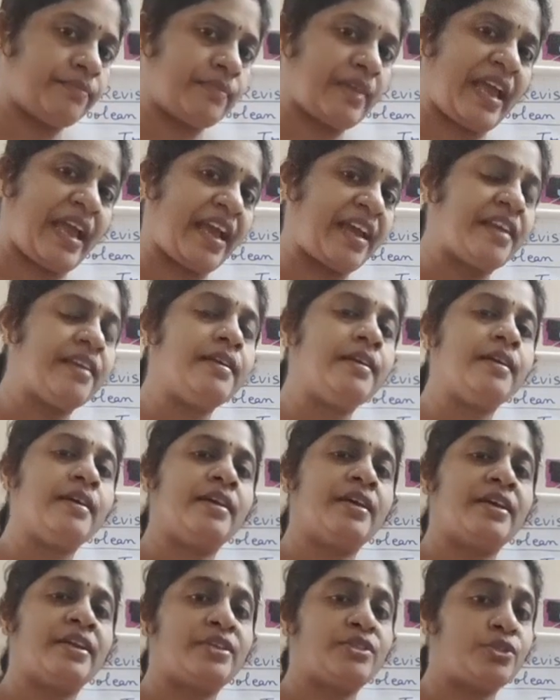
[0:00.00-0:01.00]
and
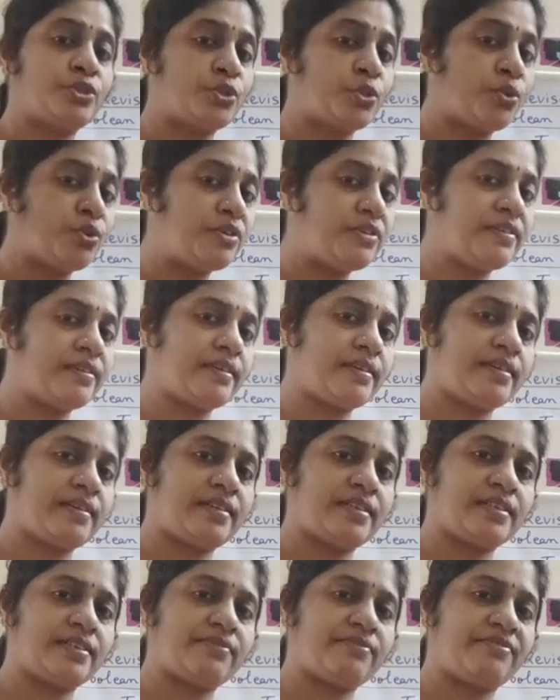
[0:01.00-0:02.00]
don't
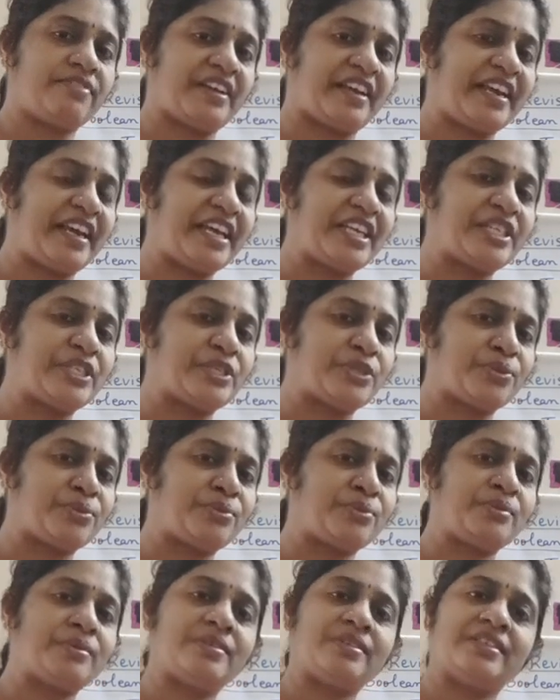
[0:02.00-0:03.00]
forget
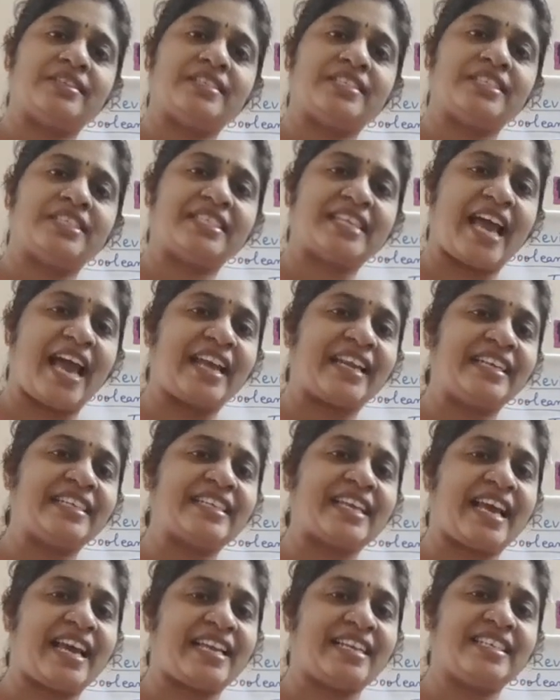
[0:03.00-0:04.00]
to share it
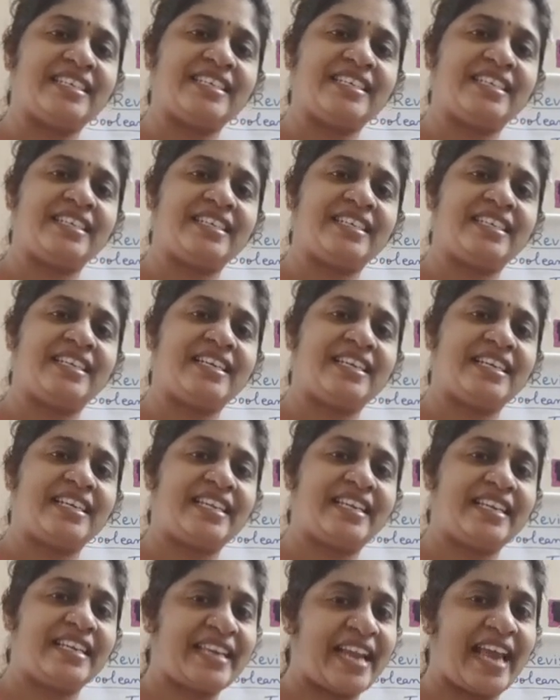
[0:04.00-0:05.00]
and
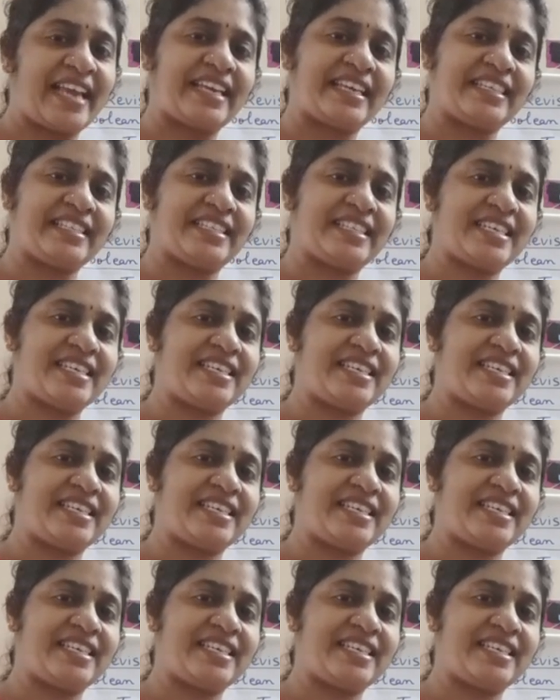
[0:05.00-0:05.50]
like it.